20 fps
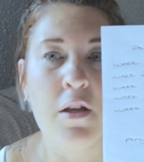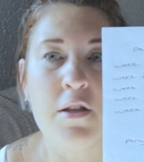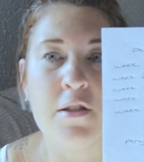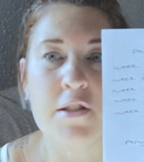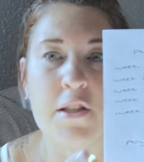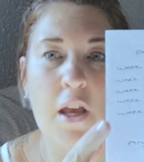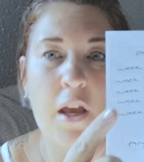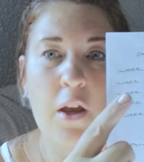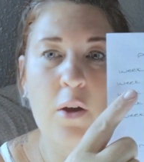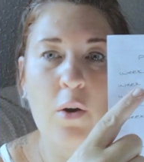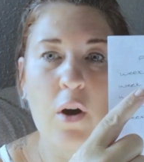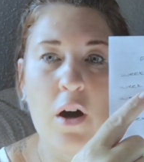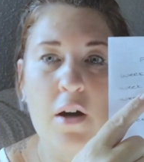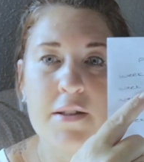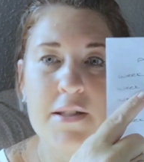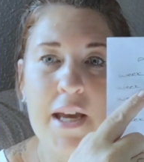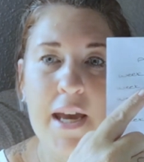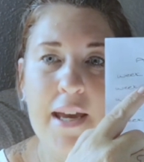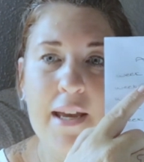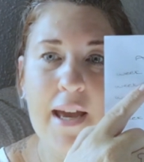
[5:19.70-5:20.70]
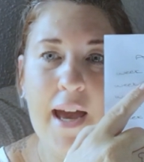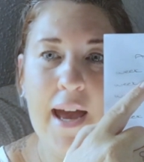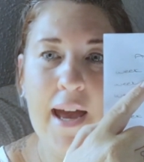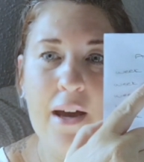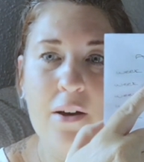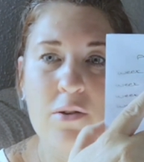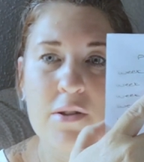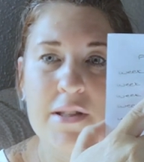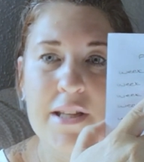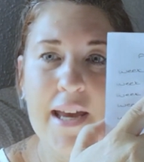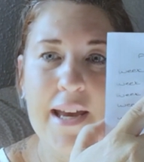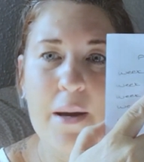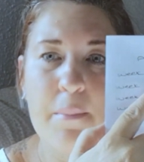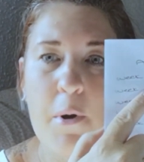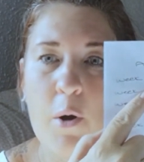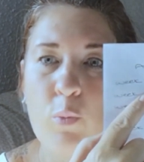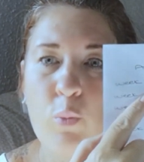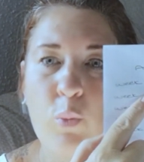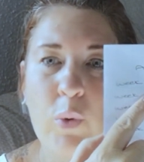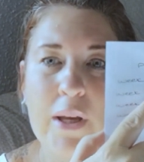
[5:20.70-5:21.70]
So I'll take out, say I'm
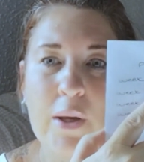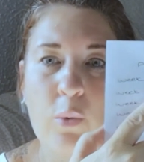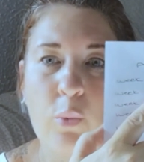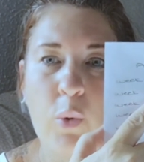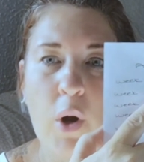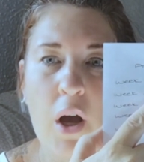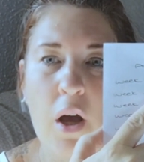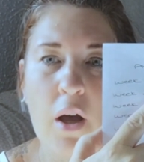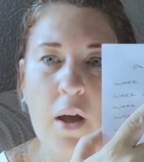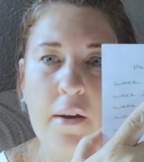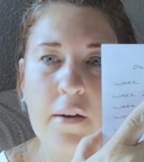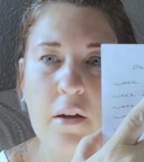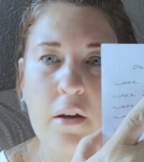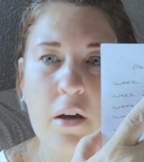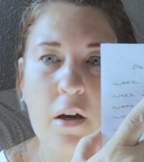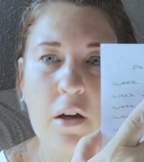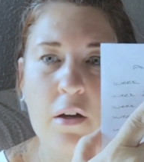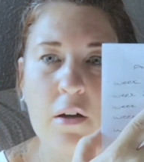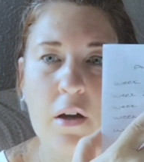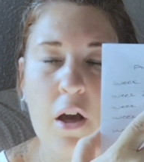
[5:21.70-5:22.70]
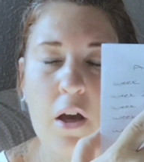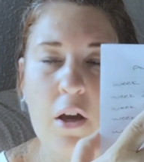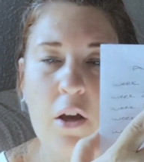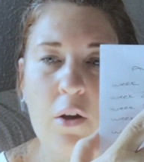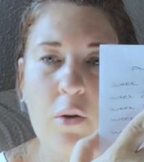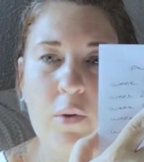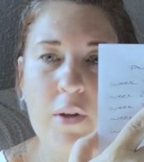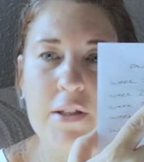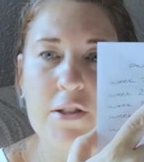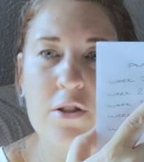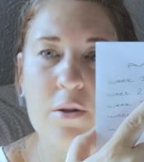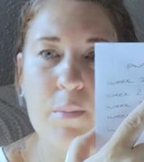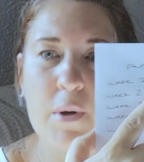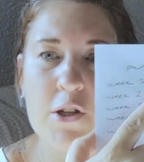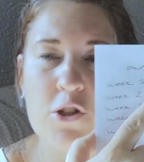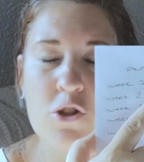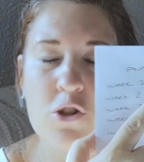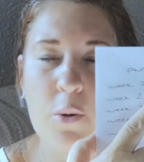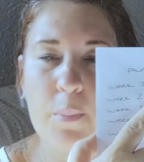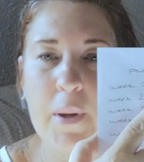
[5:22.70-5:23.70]
on week one, I'll go and do my
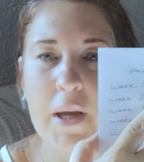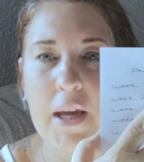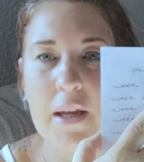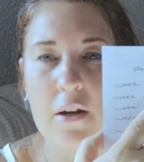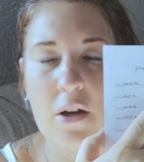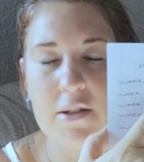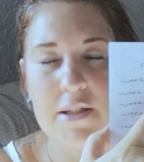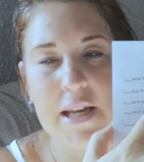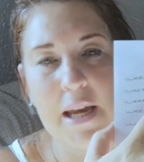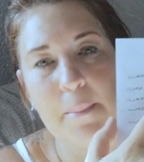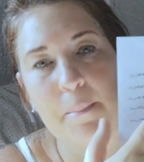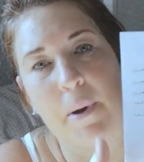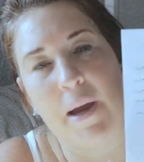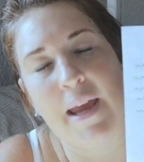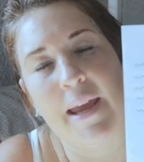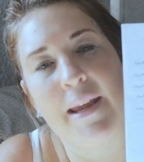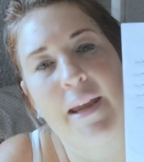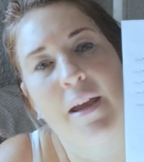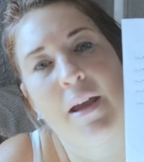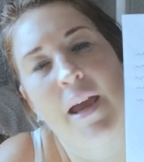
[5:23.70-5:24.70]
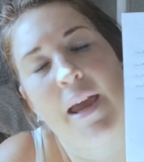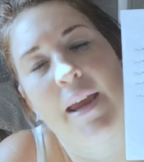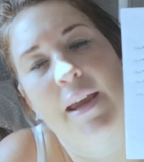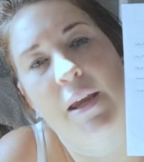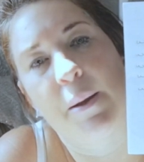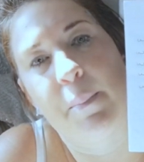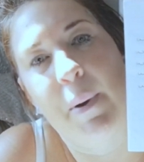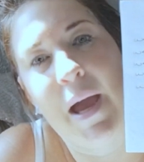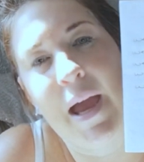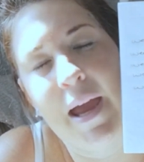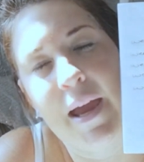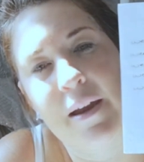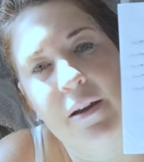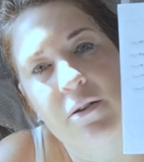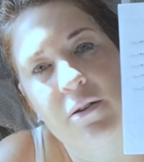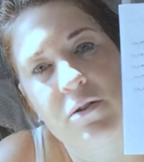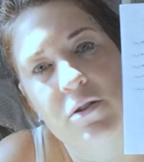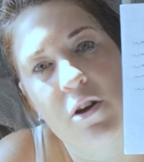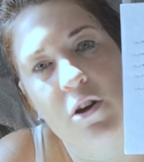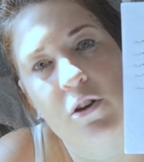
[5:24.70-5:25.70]
shopping. I'll take my
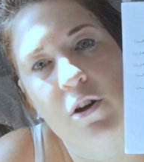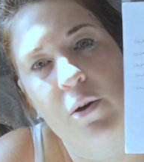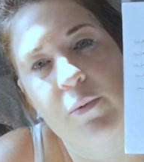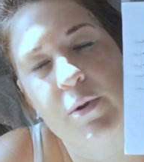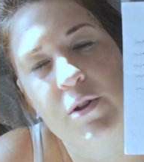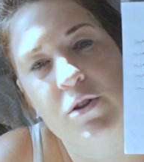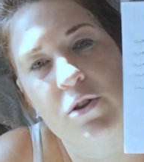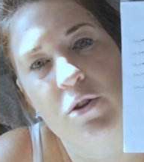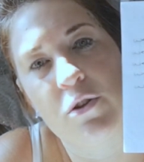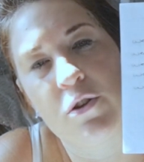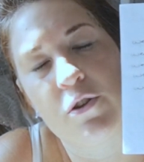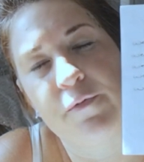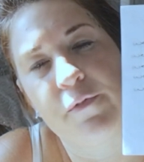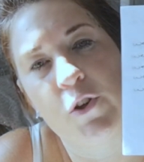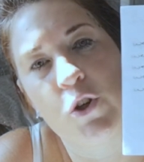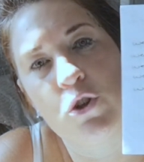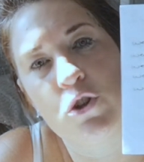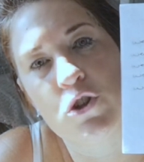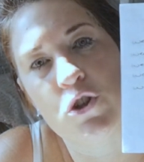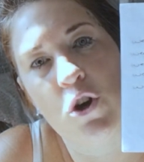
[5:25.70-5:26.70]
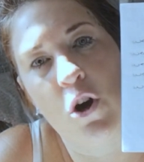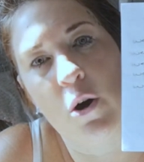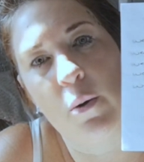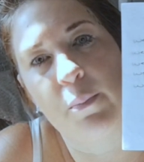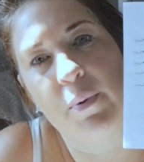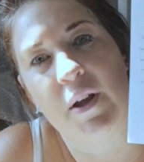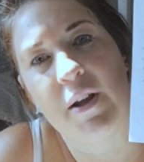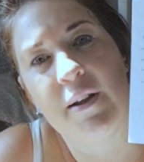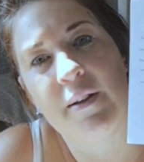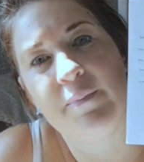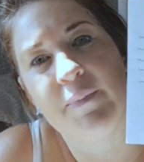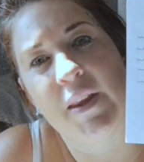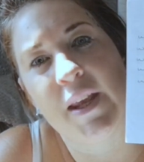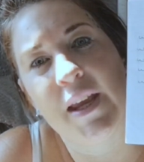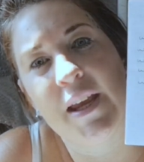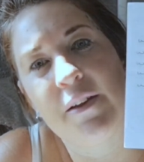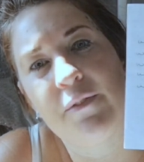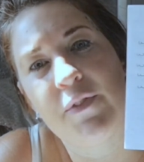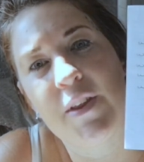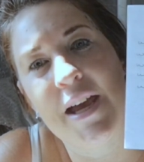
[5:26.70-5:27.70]
£80, I'll go and do the food shop.
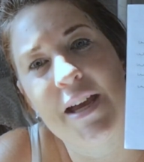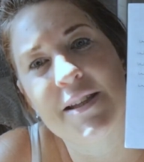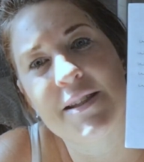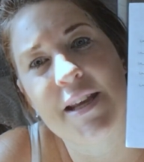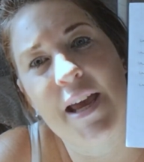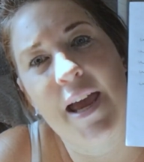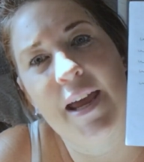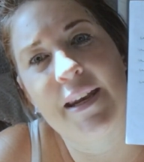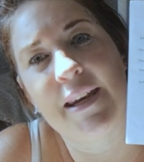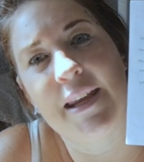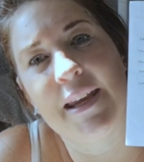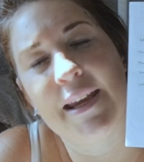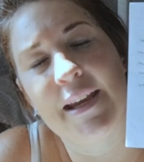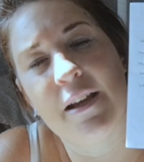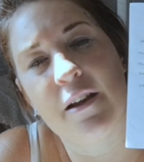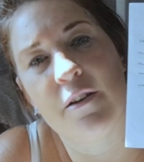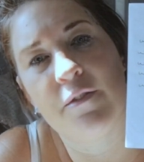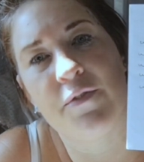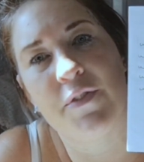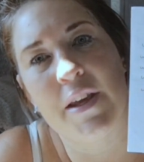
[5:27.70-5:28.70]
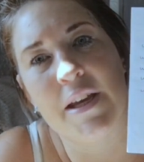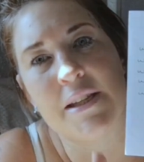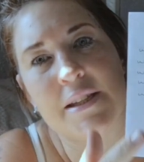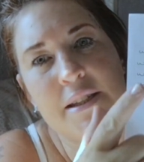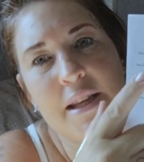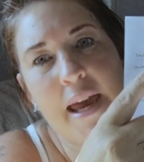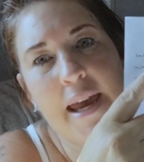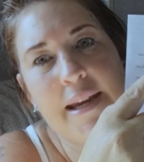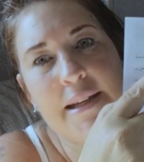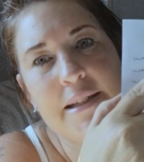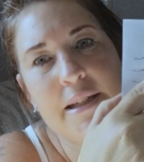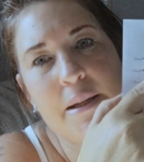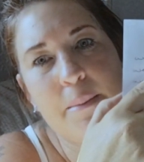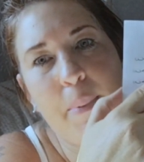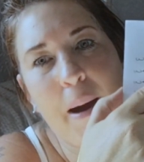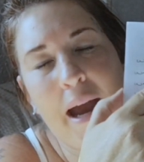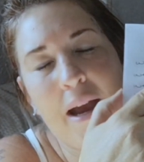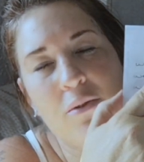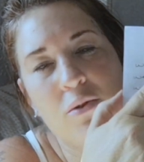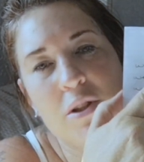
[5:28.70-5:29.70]
If there's any of this
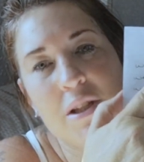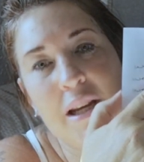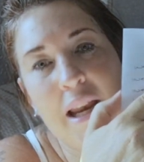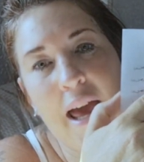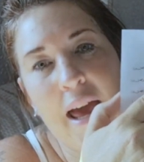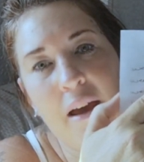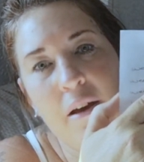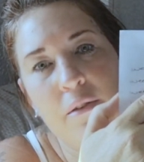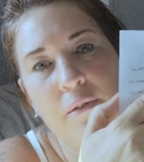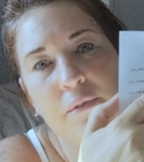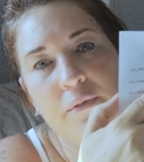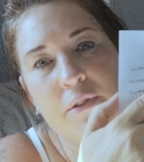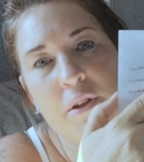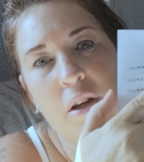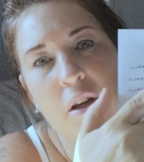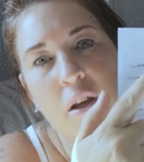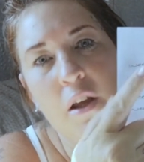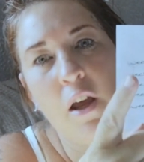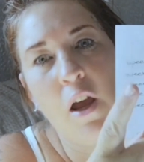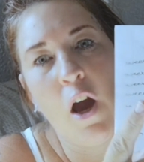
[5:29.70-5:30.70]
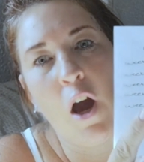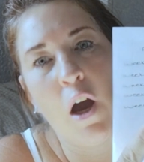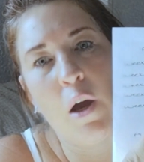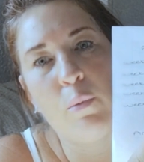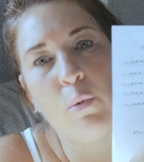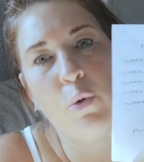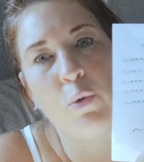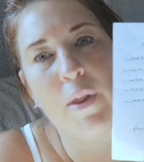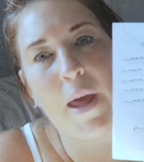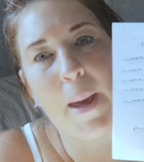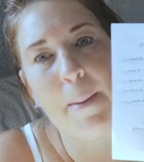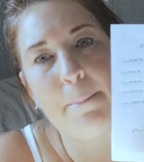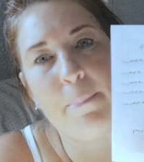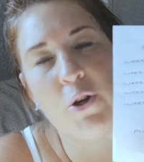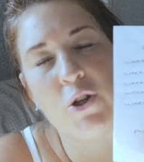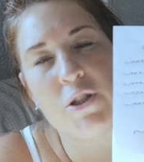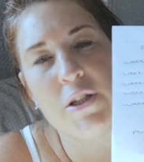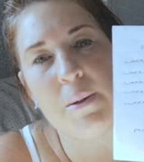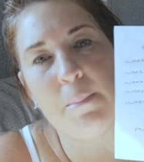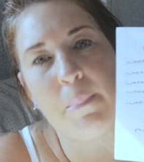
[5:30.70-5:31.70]
£80 left, I will then
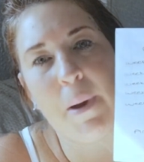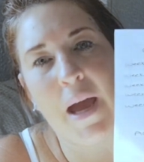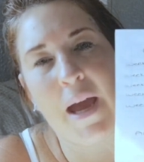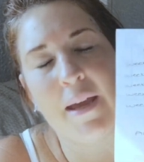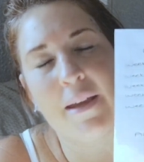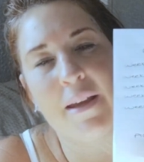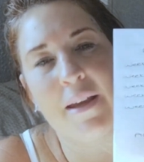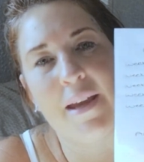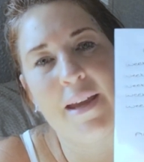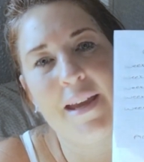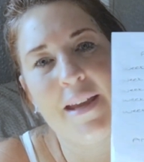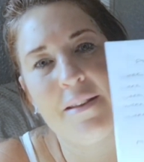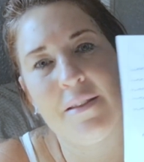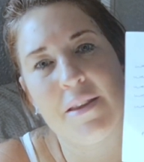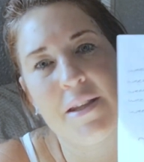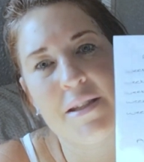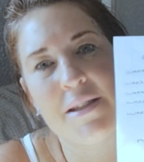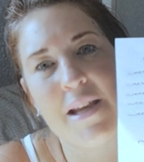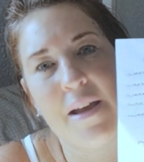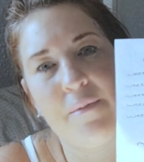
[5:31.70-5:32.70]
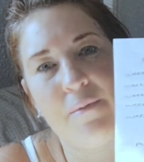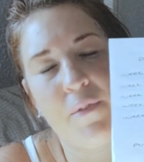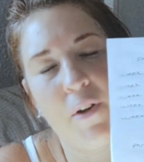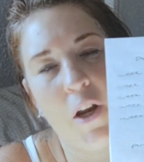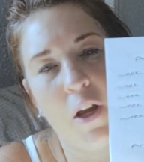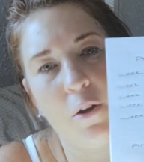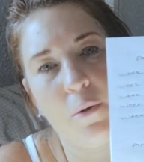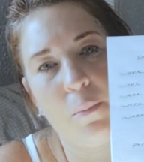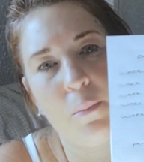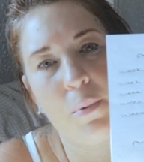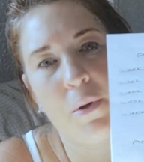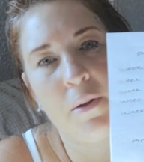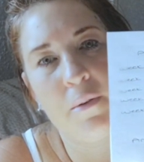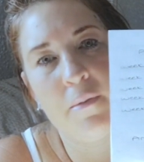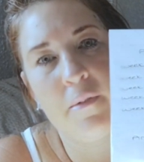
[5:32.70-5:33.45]
put it back in this envelope.